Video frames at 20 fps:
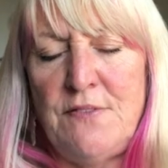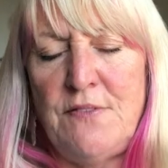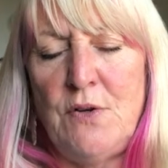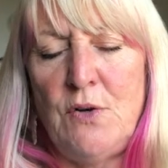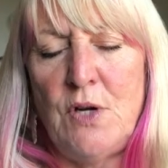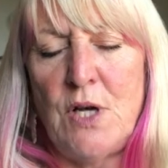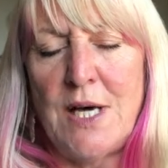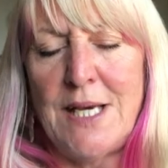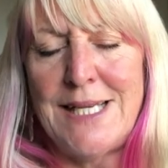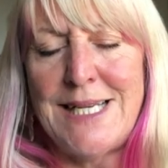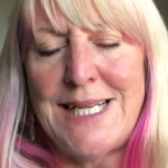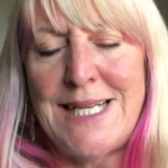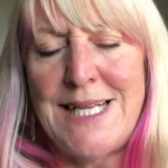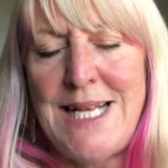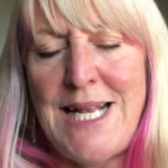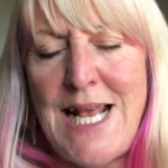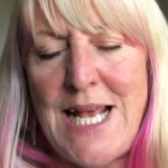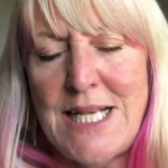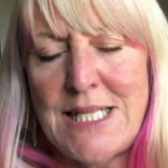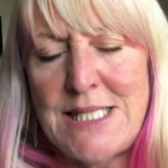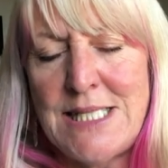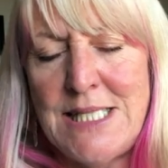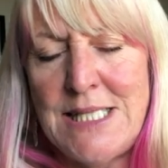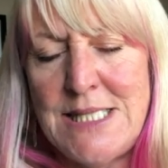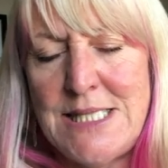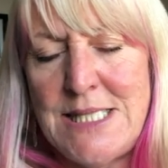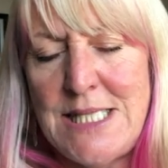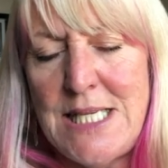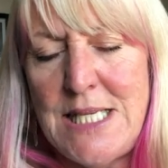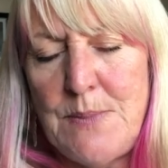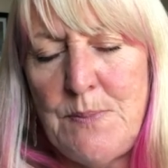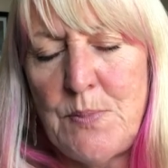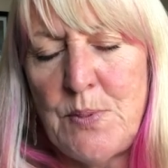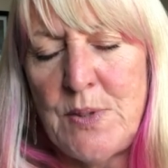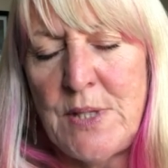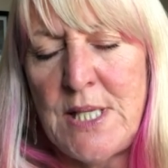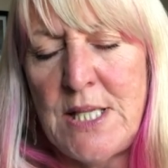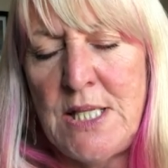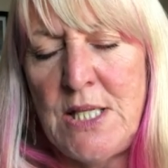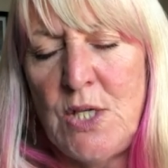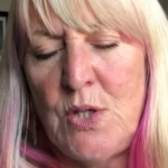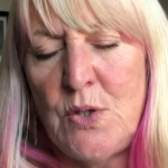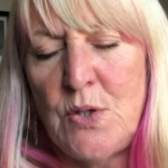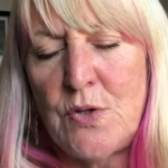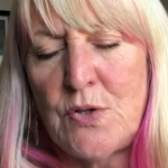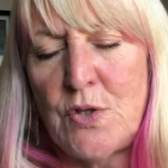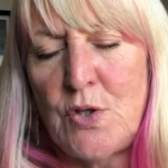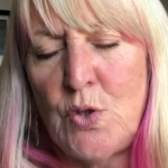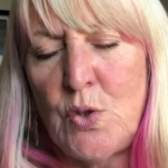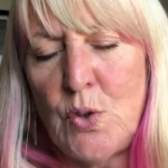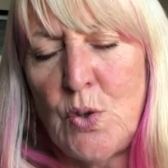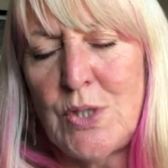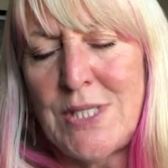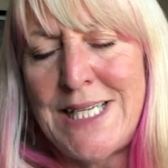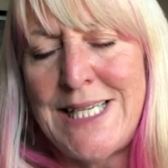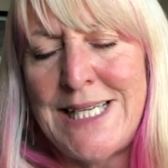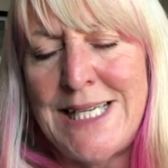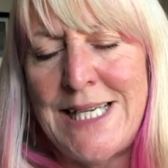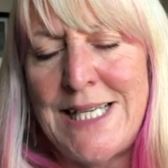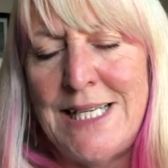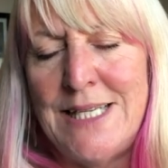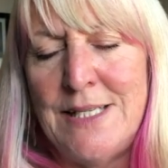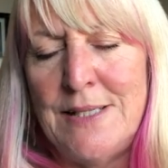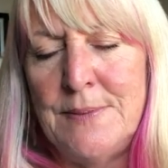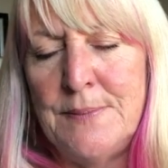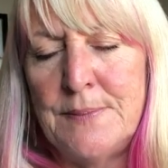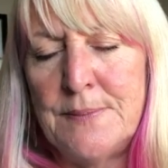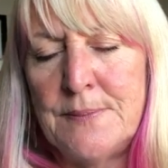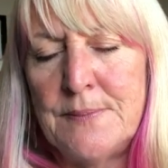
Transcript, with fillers: if you like, connecting deep within the earth and hooking in.